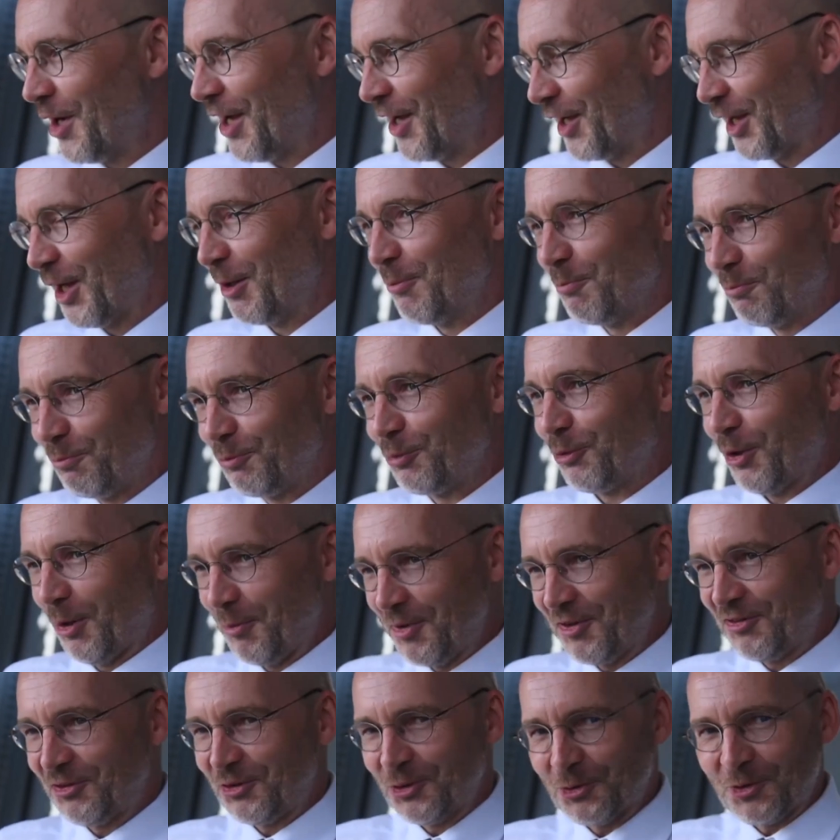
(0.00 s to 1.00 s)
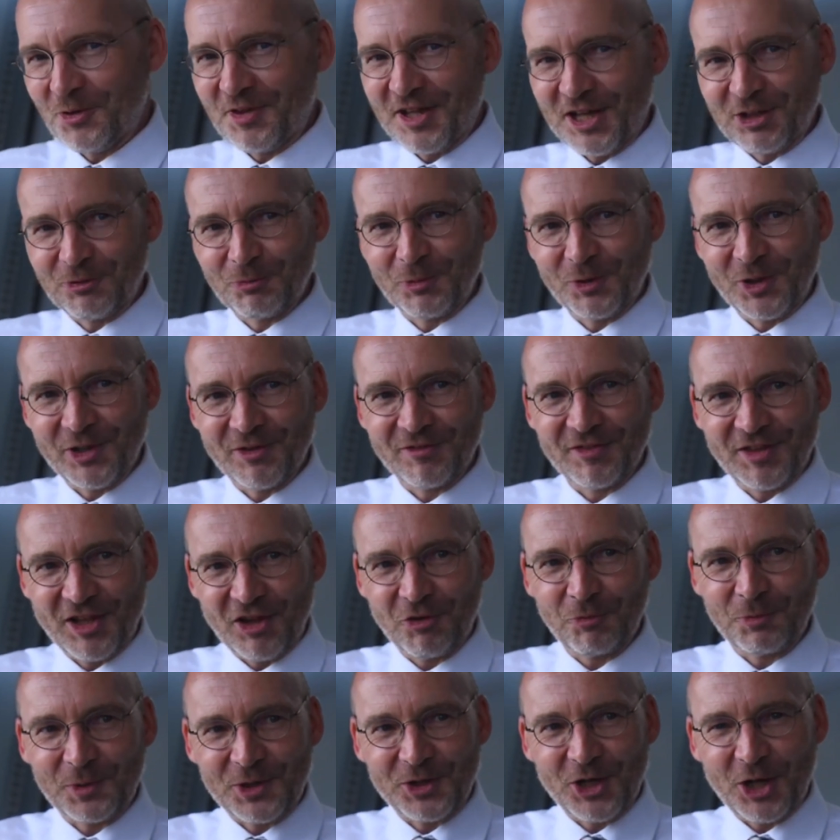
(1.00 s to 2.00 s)
I can promise you that
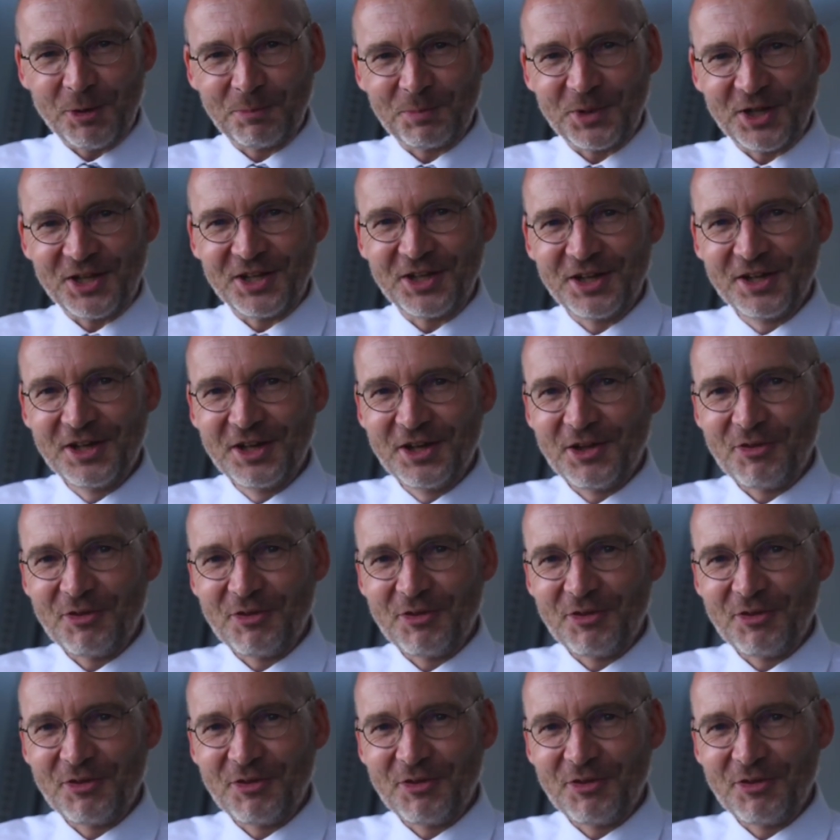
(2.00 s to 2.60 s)
this will not be